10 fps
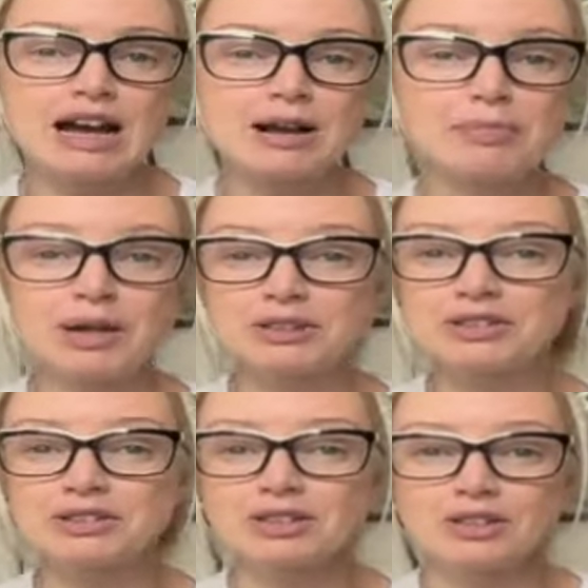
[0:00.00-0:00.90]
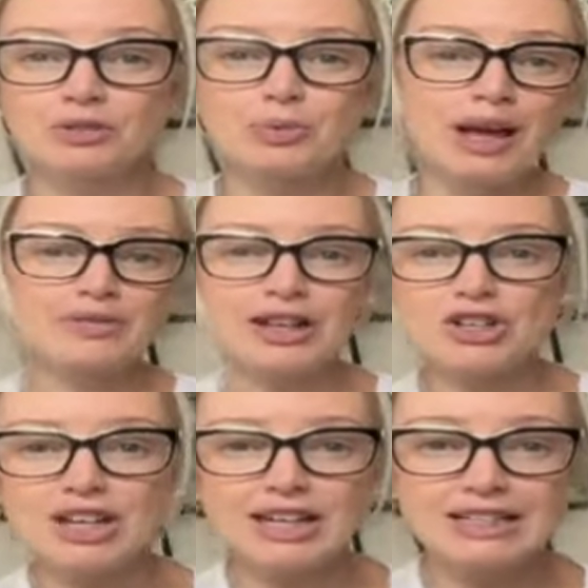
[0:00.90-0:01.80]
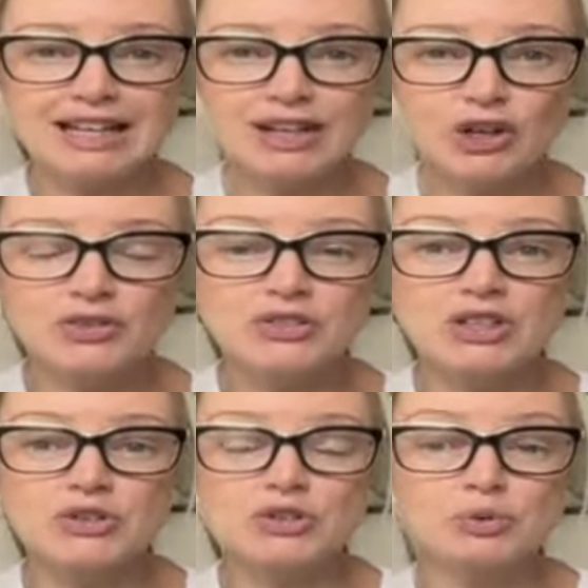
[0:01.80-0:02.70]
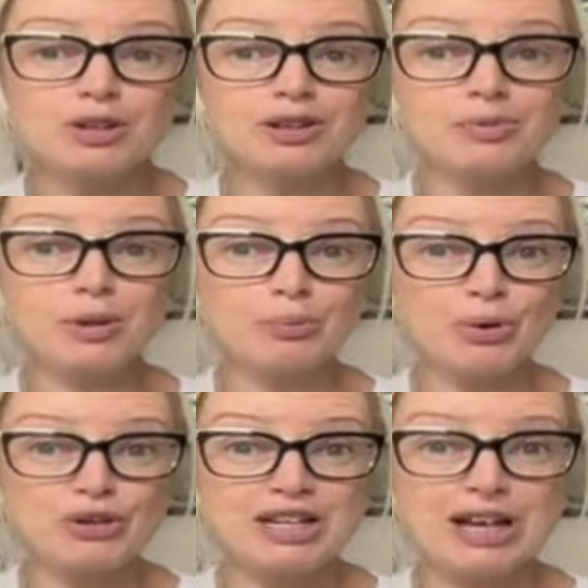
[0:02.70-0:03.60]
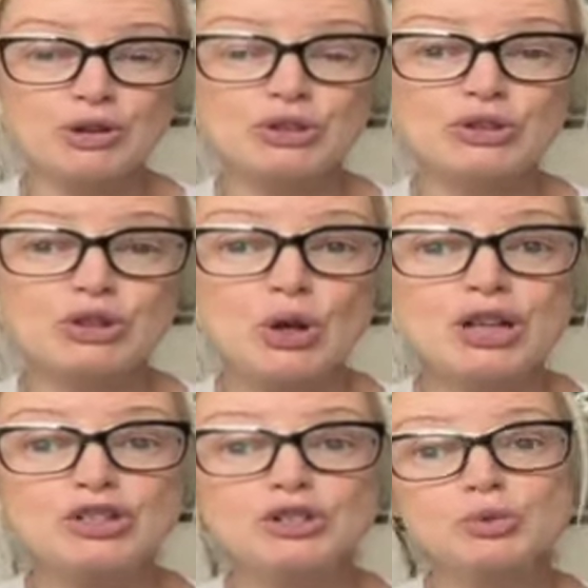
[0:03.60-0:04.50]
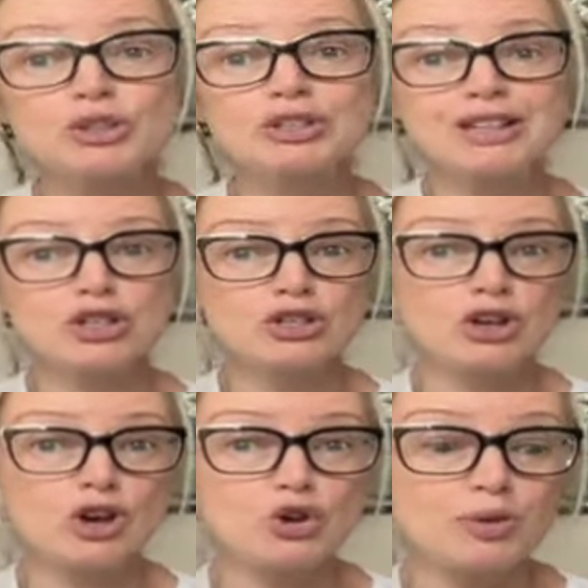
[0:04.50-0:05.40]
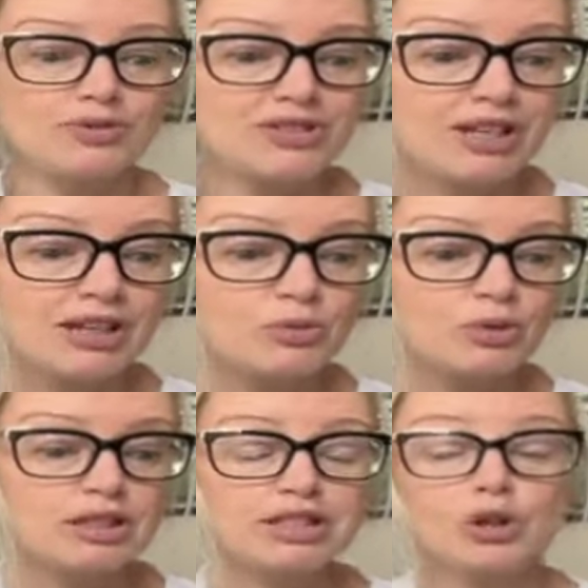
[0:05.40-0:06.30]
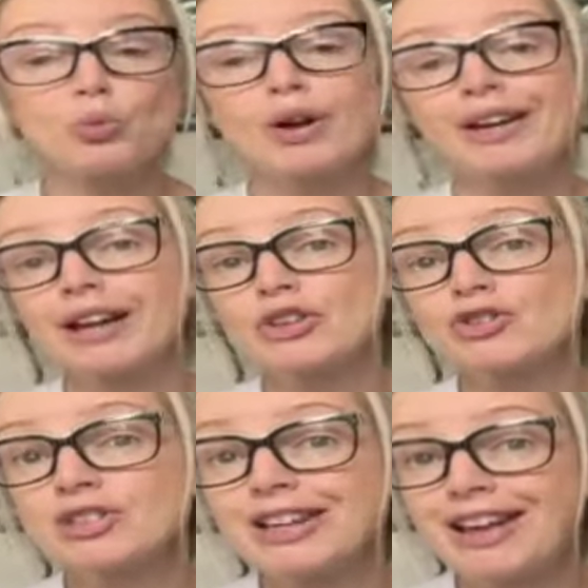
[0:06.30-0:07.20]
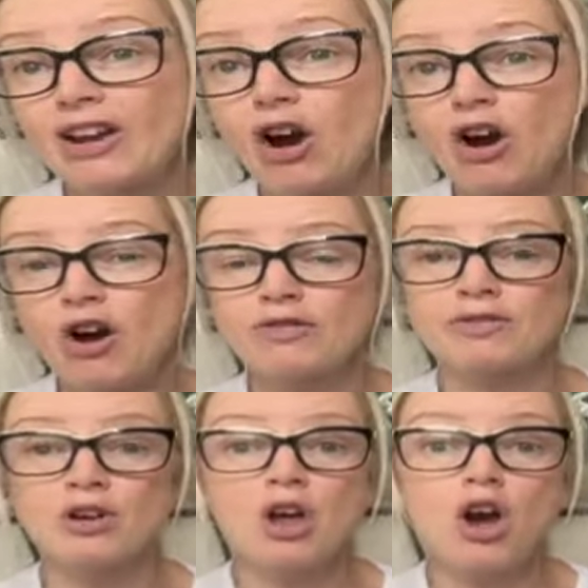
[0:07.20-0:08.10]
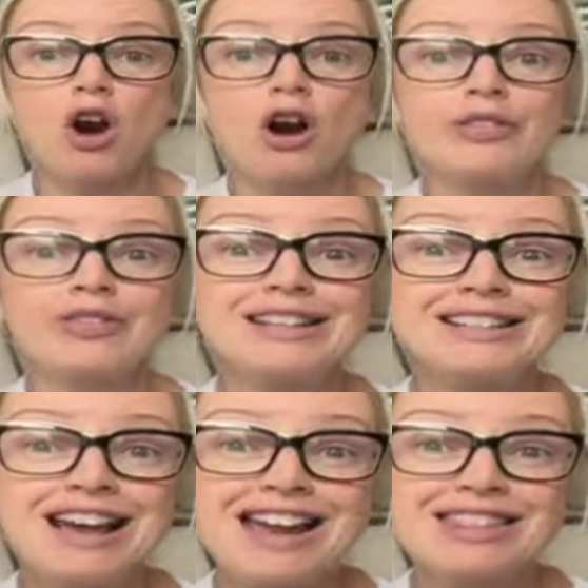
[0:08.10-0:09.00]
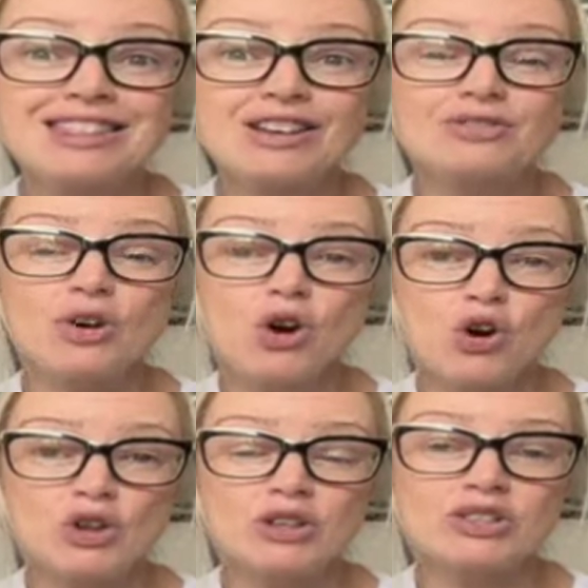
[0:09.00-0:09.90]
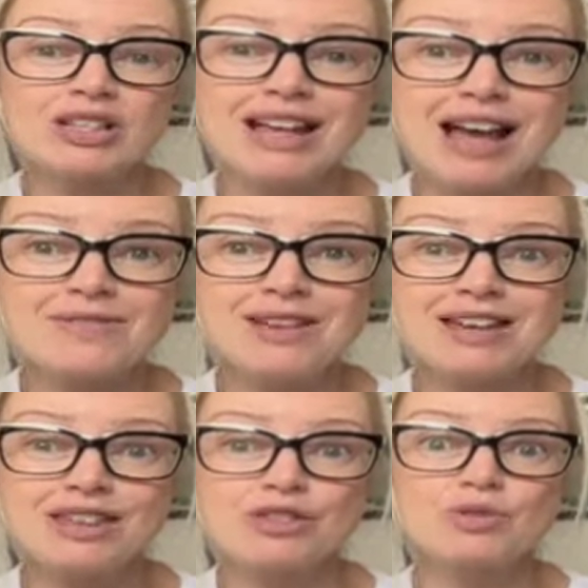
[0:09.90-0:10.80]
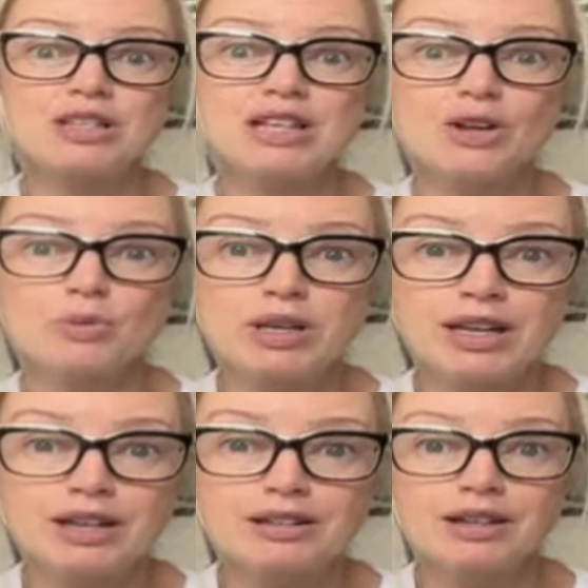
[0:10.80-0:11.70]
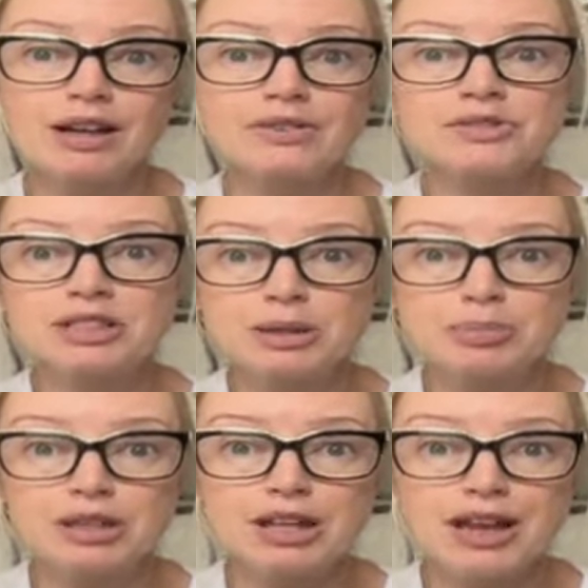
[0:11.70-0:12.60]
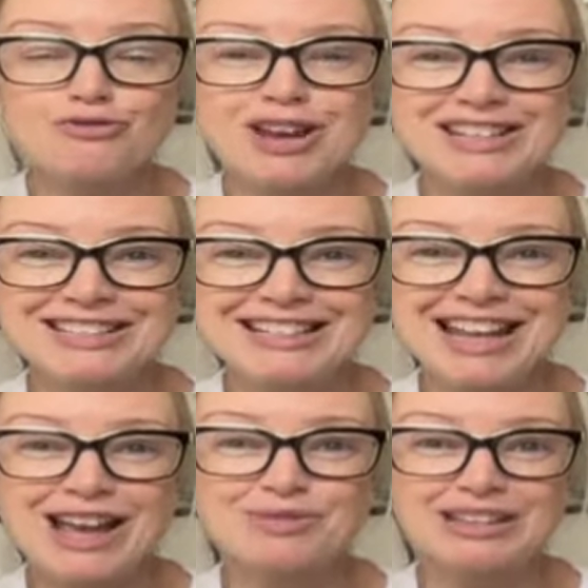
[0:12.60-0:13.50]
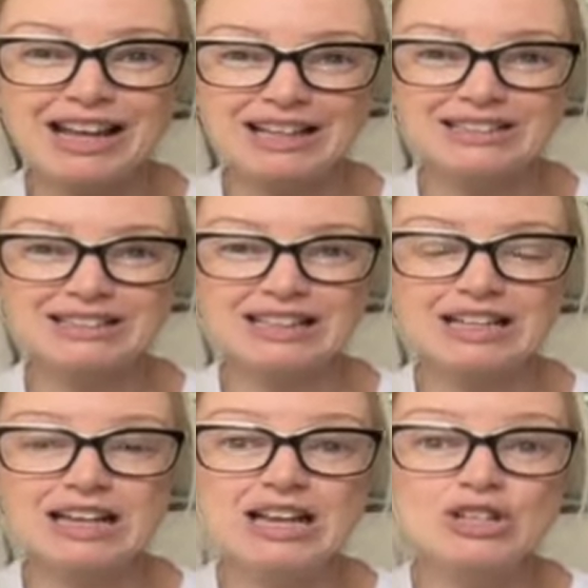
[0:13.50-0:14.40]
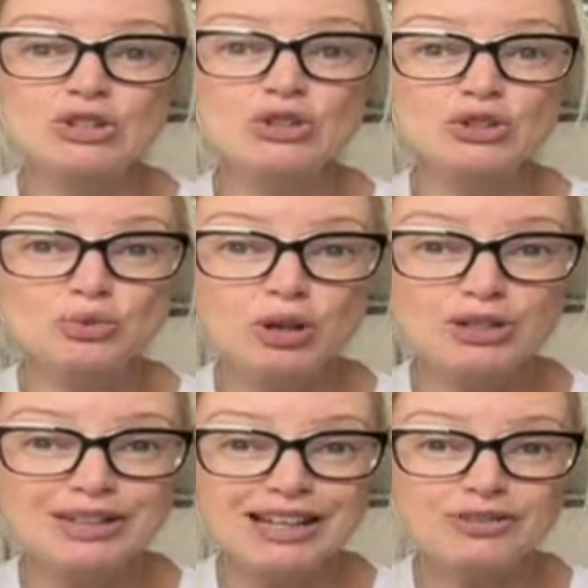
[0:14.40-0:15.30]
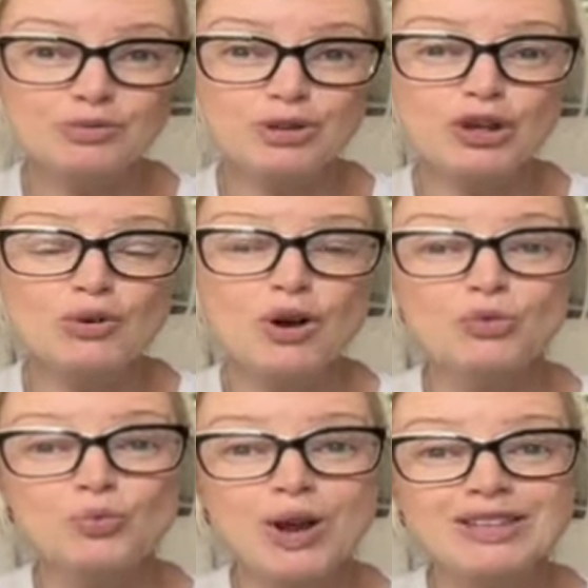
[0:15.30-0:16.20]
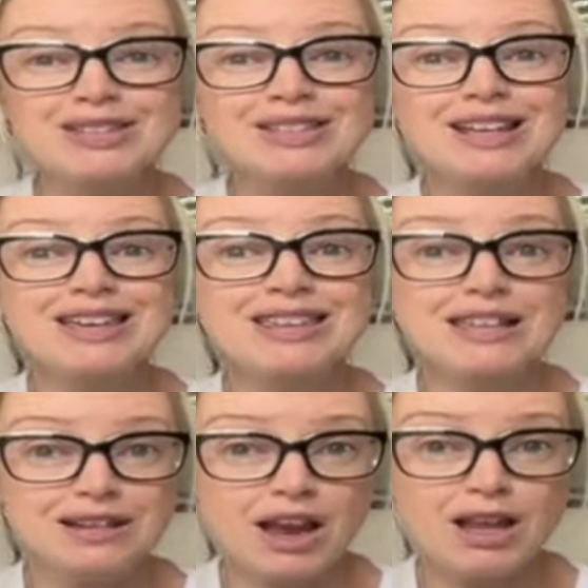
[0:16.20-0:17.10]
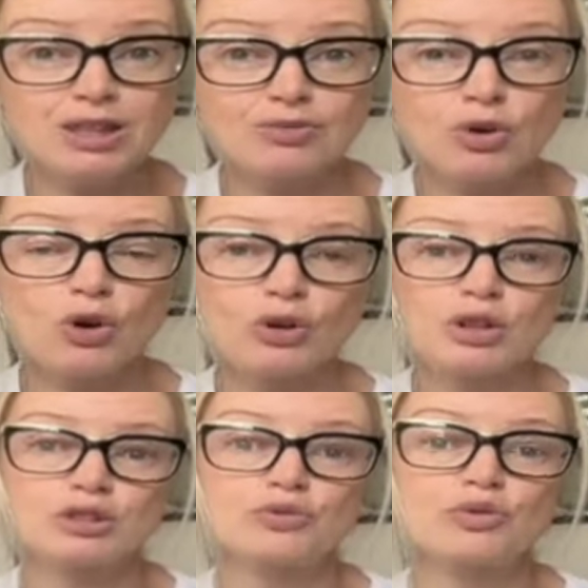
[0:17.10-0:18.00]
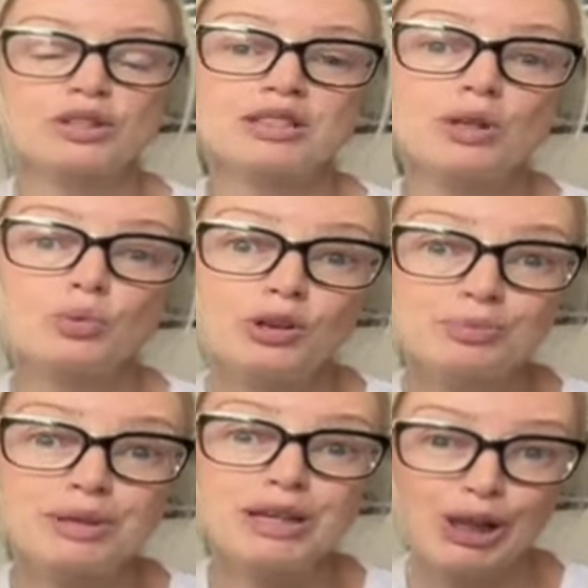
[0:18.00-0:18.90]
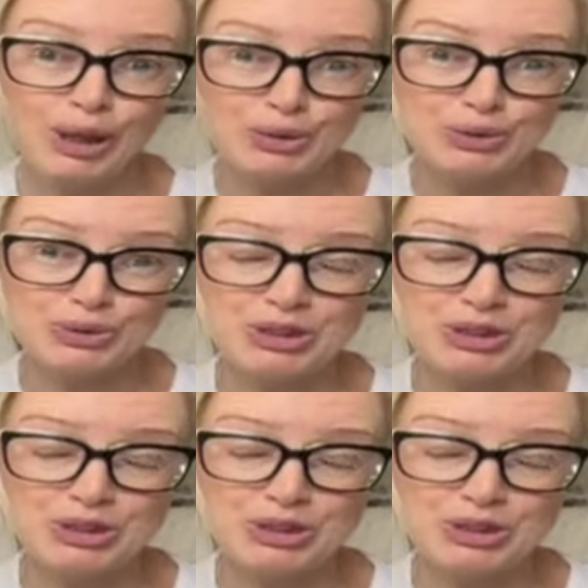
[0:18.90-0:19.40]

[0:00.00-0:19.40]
but we haven't actually had a day off since, so we're a little bit burnt out. So I just wanted to let you know we've decided we're going to take one extra day off on the 9th of August and have a 3-day weekend of sleeping and resting and relaxing. So just wanted to let everyone know on Wednesday, the 9th of August, Frisky will be closed,